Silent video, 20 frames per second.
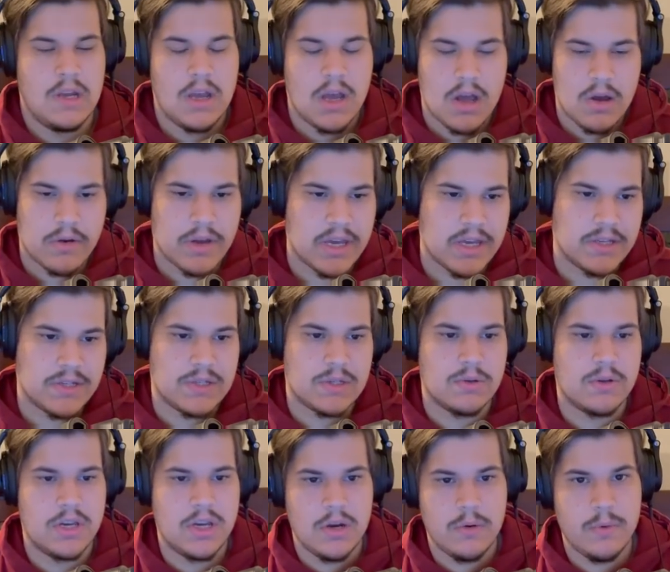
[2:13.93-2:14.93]
Okay,
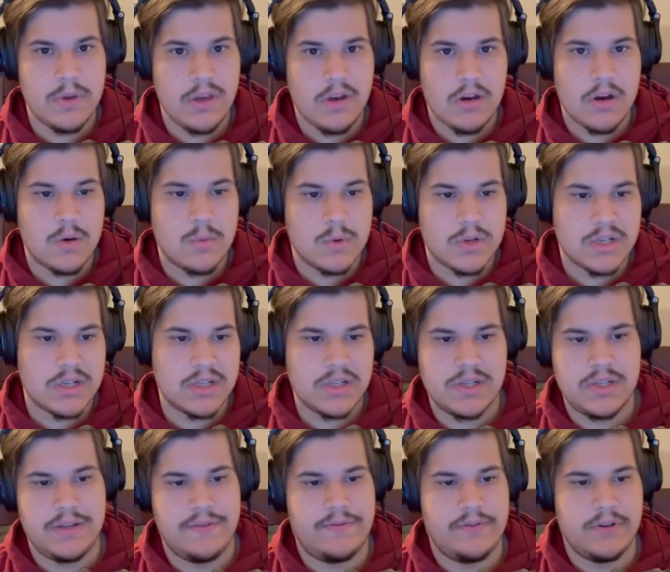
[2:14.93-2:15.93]
so here we are. We're gonna
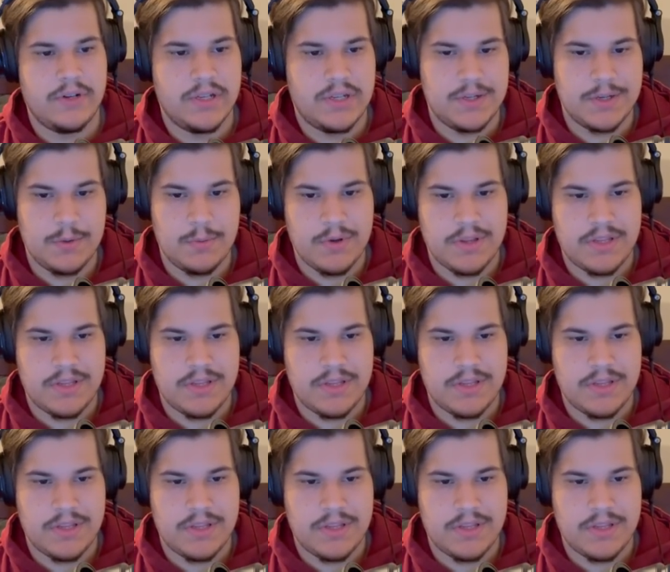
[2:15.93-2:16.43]
see Varesa with